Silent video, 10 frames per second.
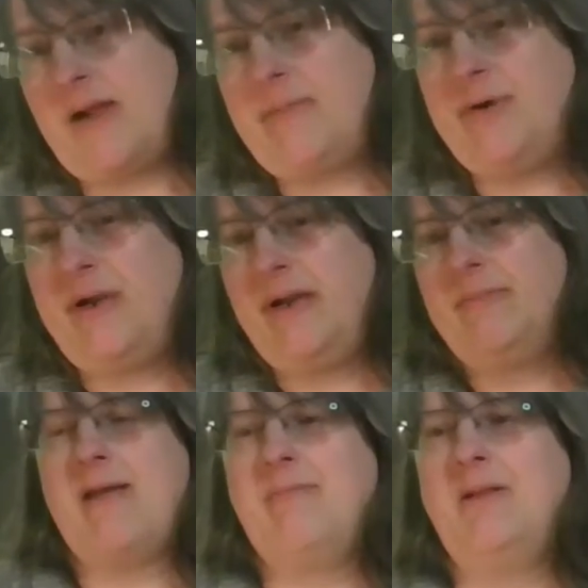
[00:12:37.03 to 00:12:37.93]
Library.
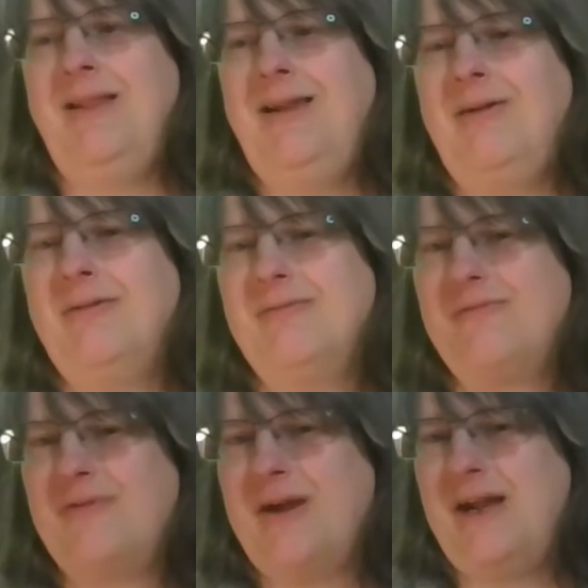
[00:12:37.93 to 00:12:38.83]
I'm a little
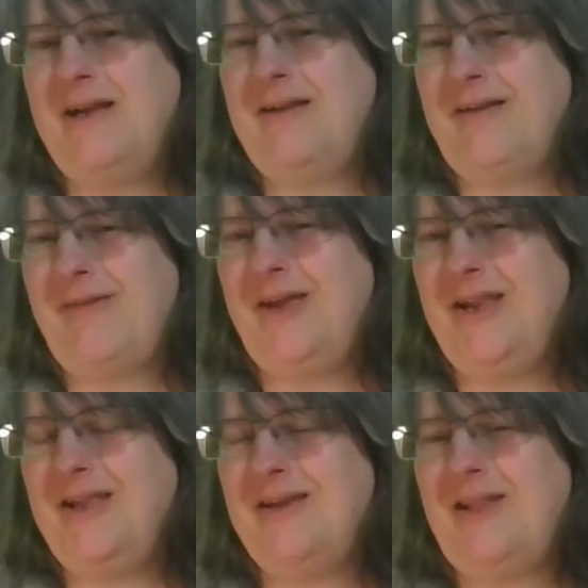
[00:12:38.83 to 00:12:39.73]
afraid of
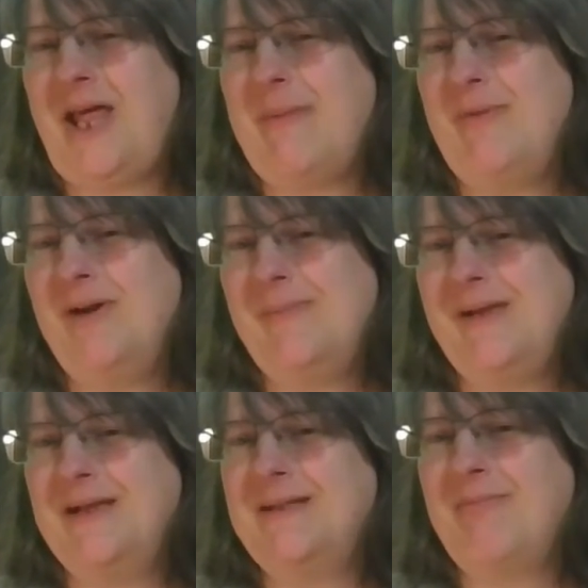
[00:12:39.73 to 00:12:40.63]
getting into that book
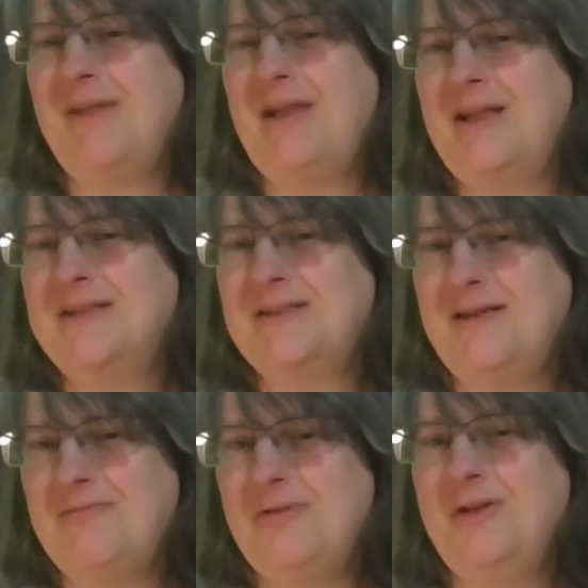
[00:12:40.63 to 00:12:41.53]
because I'm thinking it's going
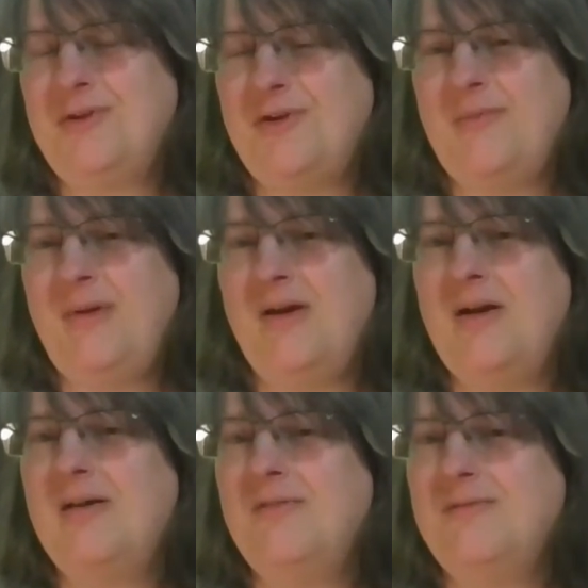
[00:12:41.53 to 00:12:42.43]
to really turn me
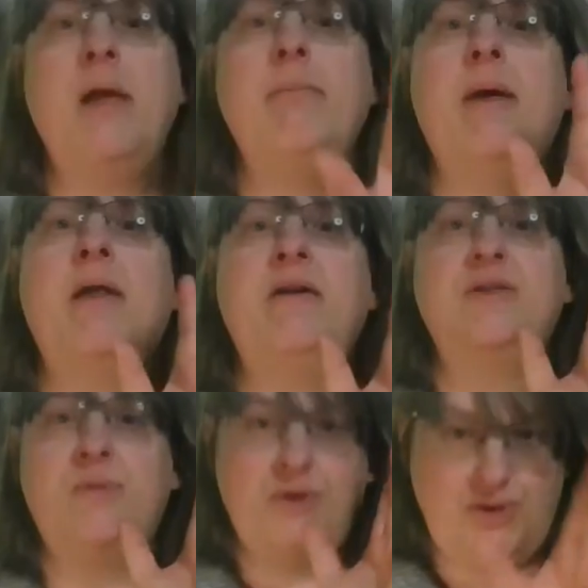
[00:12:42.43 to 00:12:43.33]
off. It
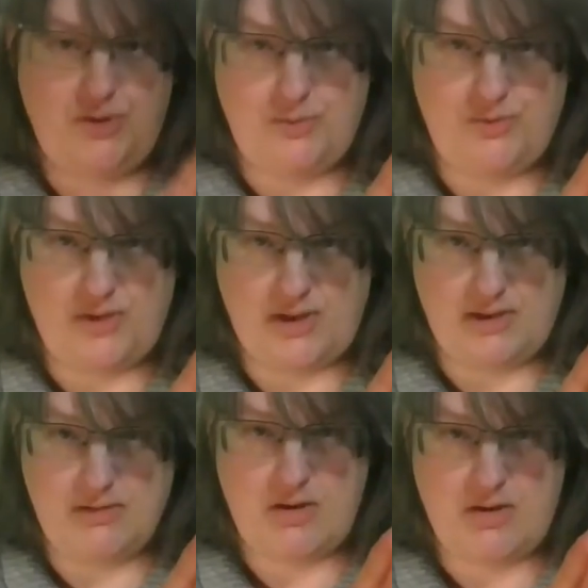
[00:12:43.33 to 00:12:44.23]
matters what you
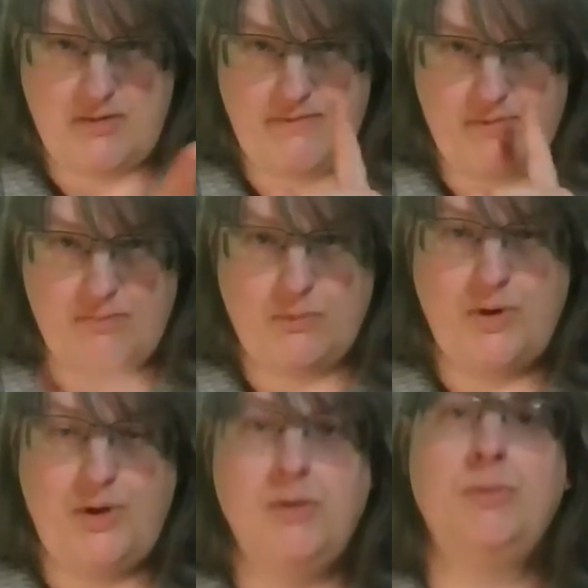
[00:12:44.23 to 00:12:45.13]
think of
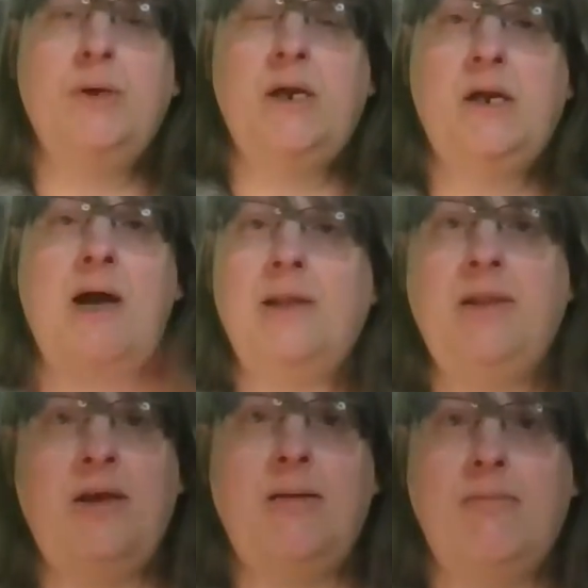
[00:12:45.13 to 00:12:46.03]
what you read, not
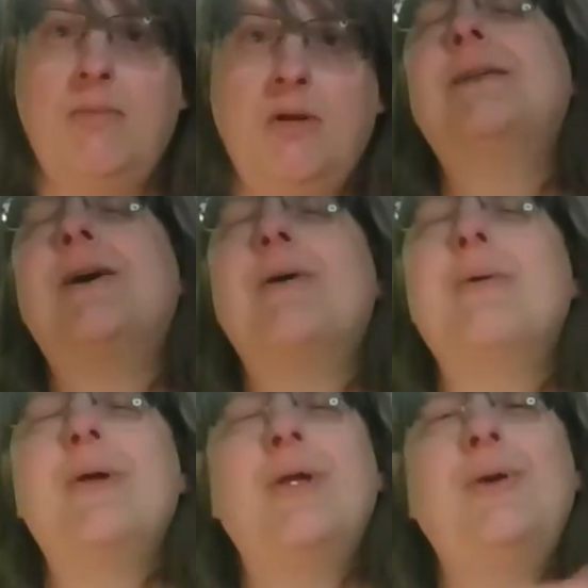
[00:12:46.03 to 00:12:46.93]
them. So
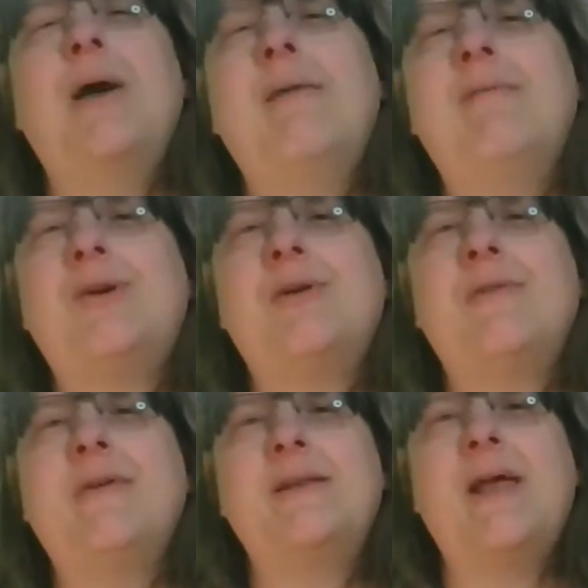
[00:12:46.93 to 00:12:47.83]
you have a
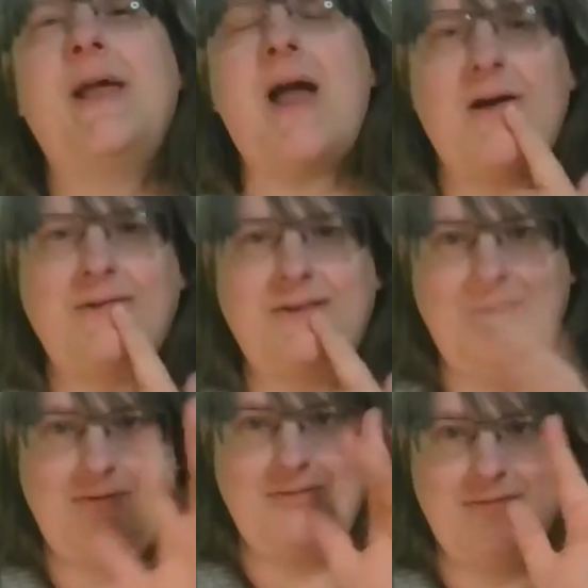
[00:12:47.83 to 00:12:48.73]
terrific day. I'll see
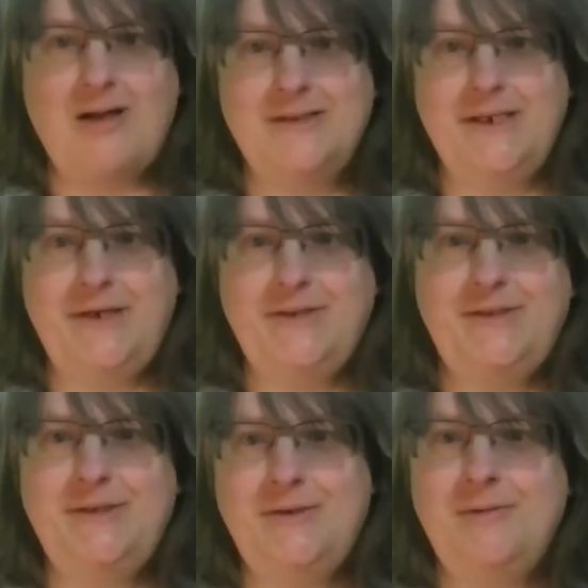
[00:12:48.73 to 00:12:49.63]
you. I'll see you
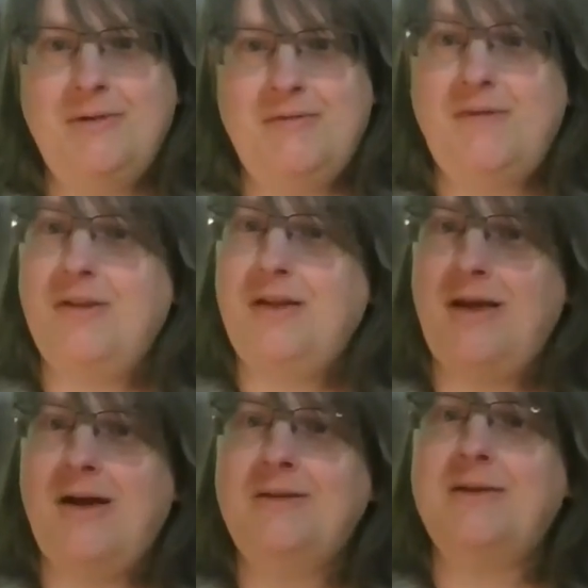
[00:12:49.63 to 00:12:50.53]
soon. If nothing
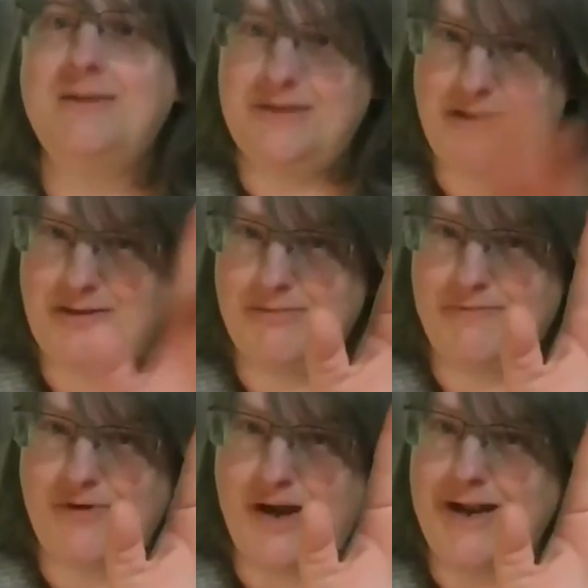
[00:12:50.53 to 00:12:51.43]
else, I'll see you
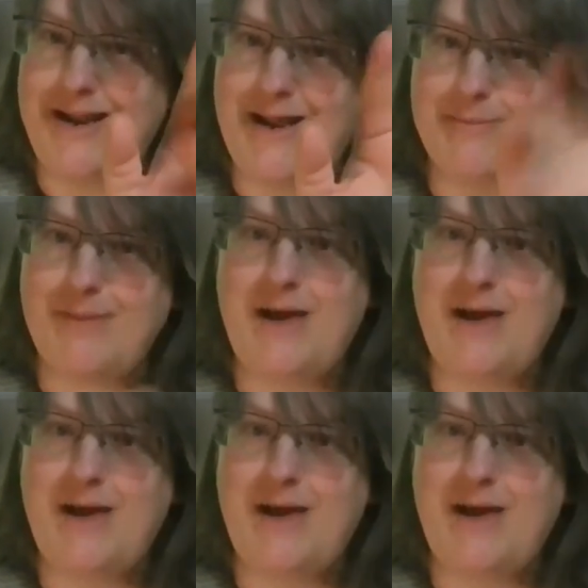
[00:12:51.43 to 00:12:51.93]
Friday.